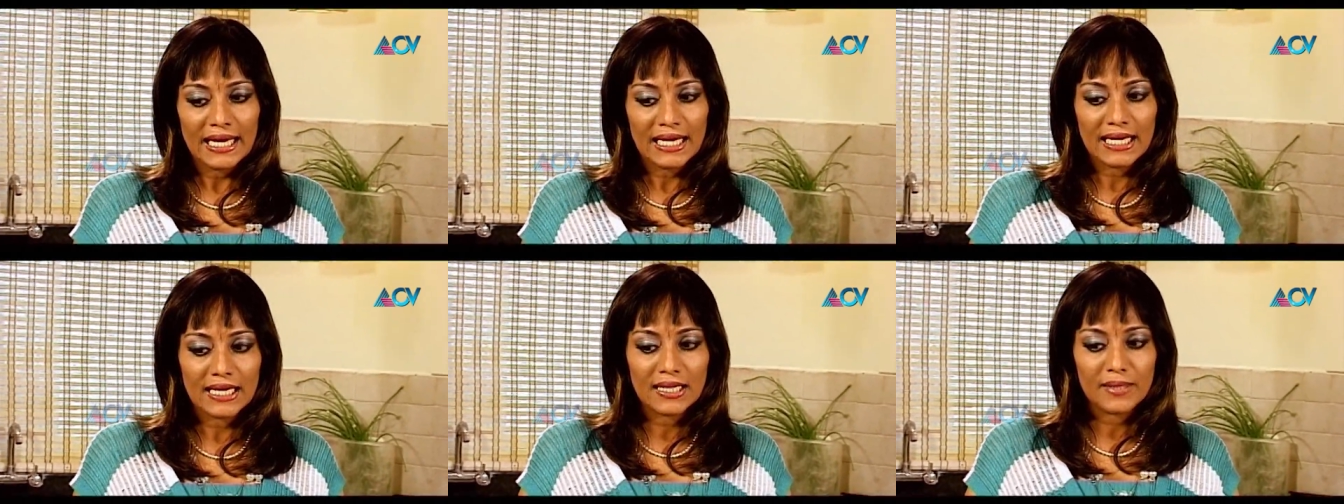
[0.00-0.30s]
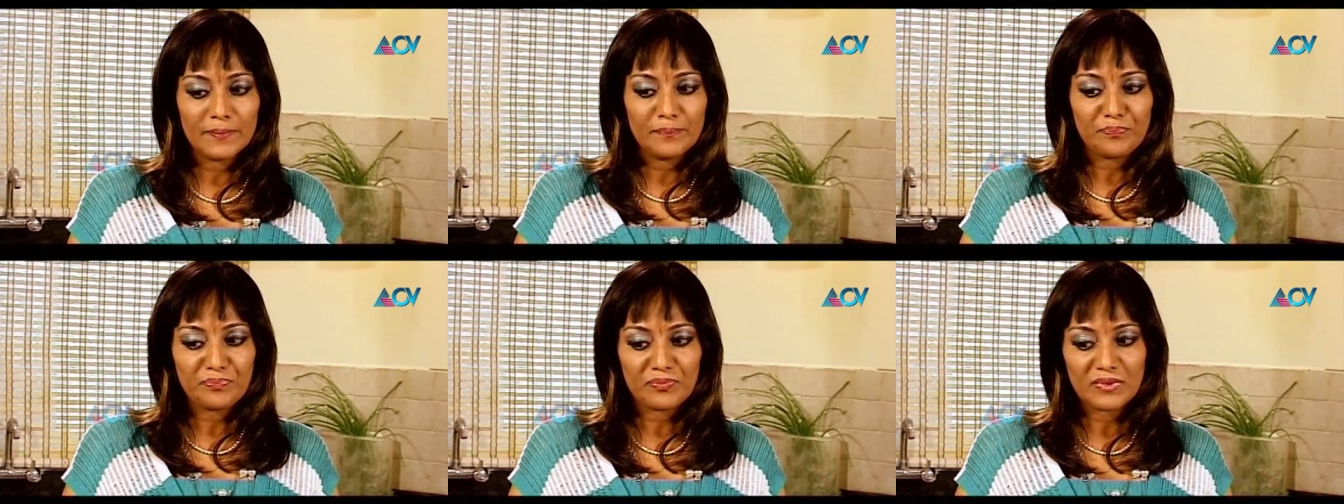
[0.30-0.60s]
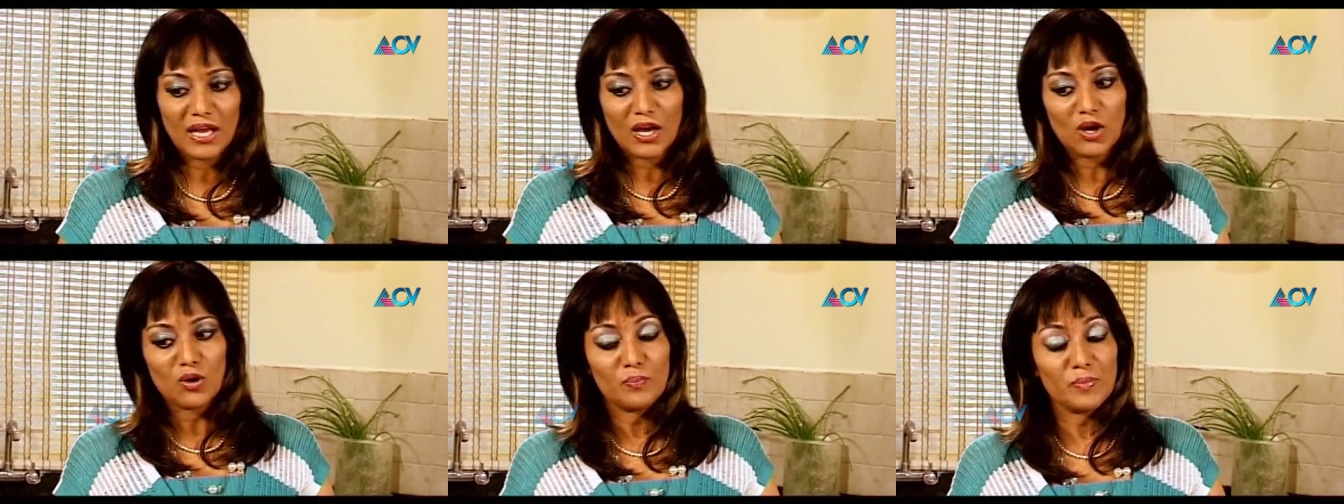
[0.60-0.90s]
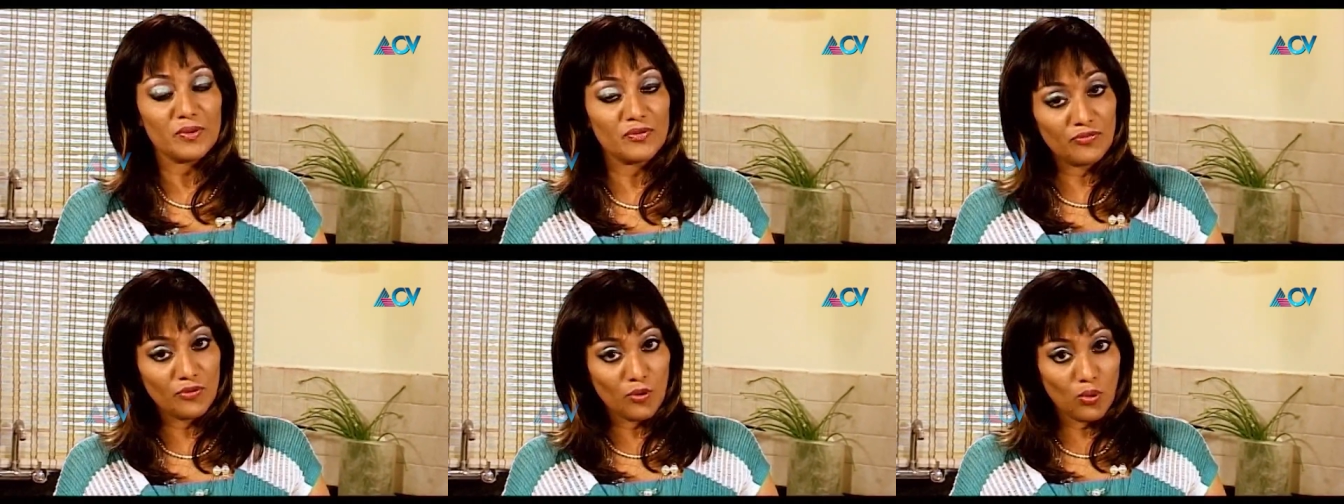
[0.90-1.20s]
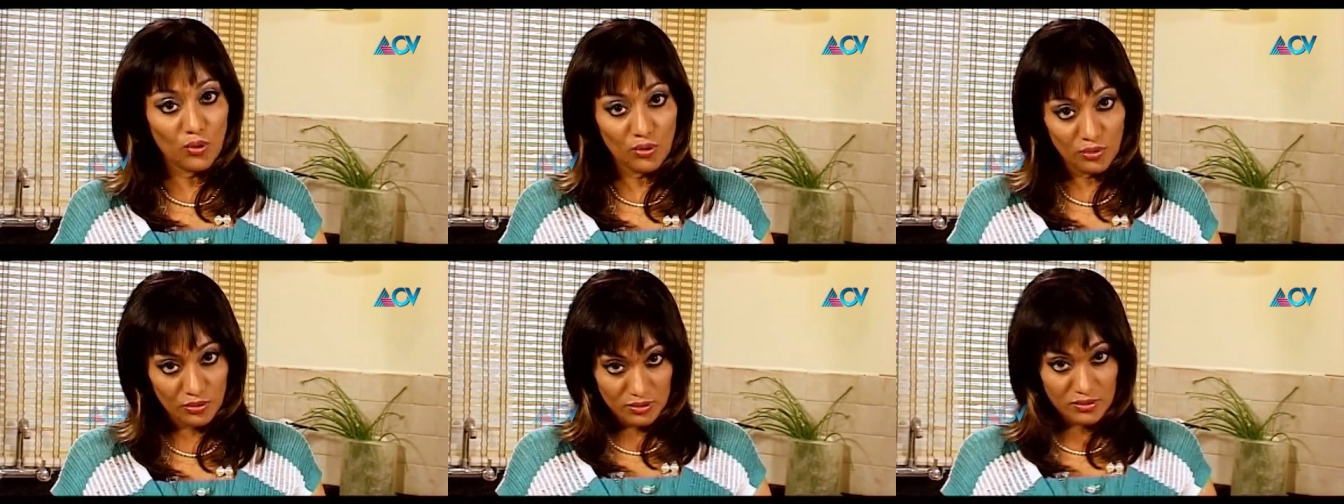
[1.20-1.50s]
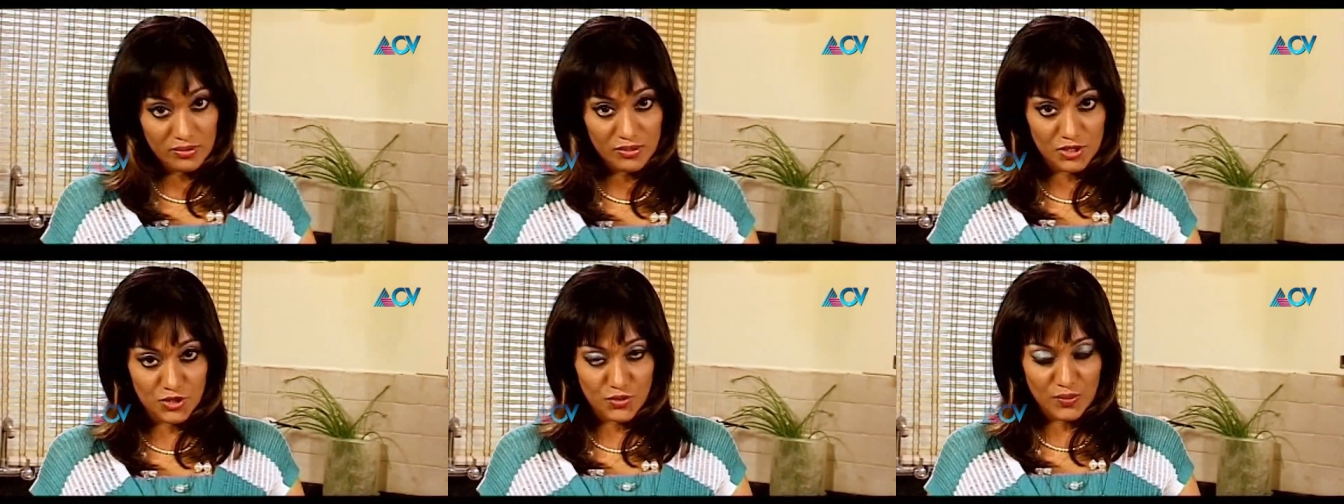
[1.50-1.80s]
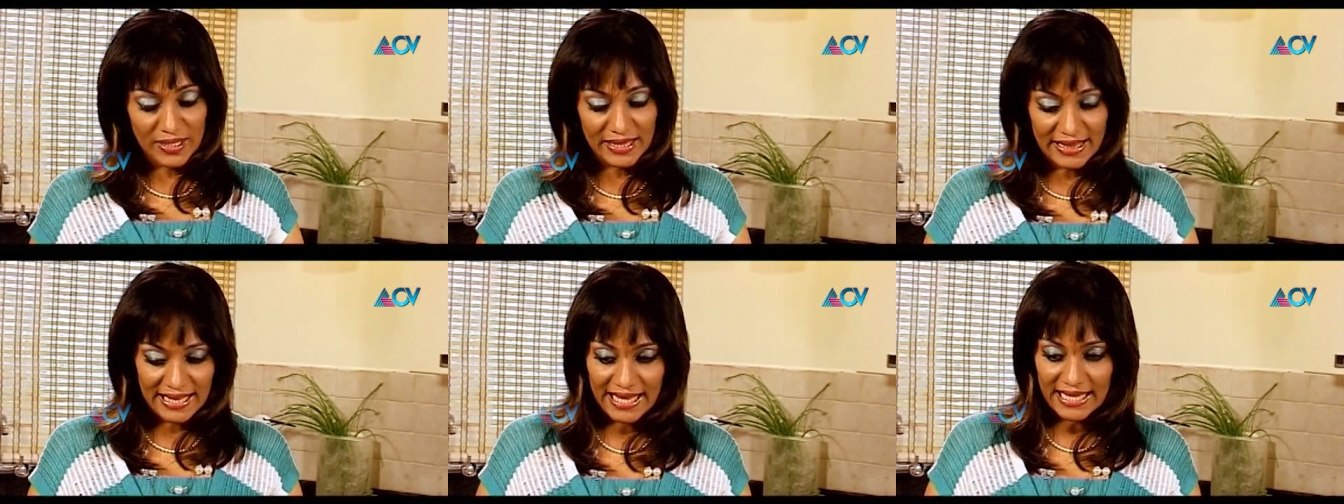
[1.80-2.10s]
Um, now before
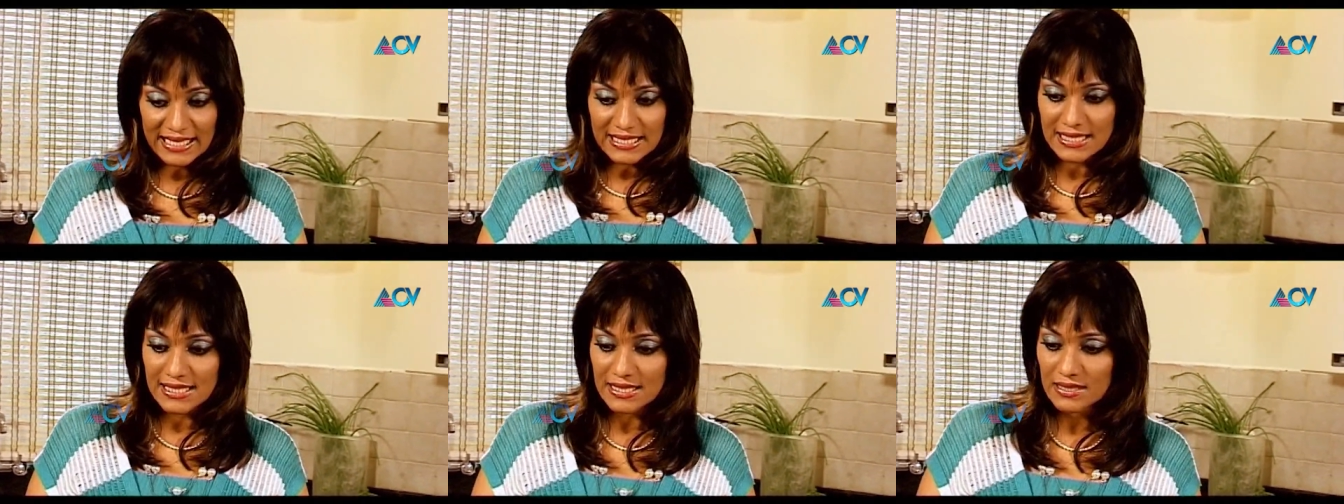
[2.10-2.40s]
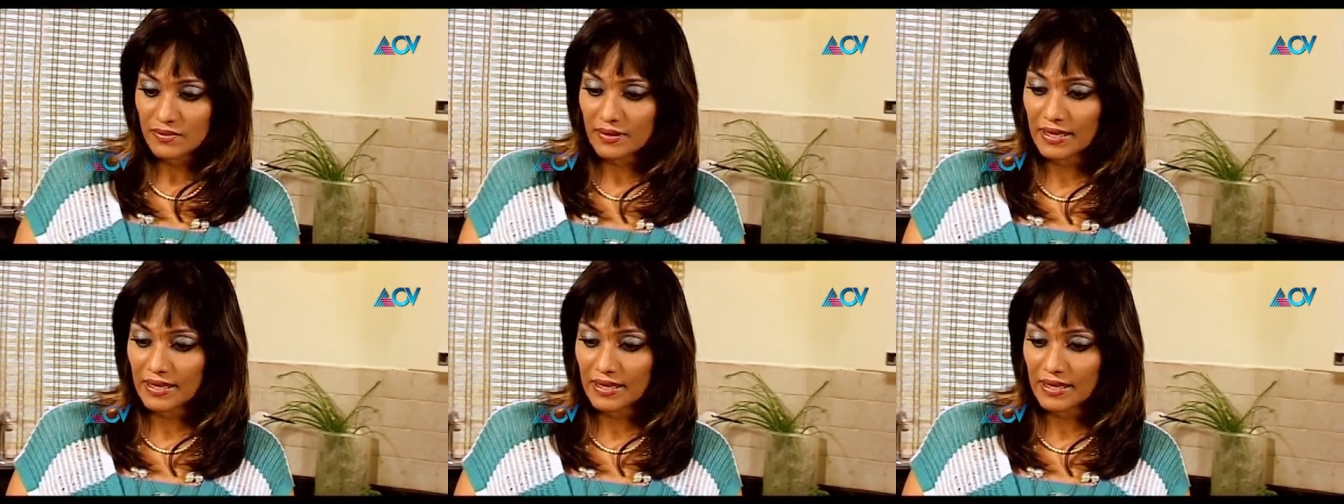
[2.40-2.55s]
doing that,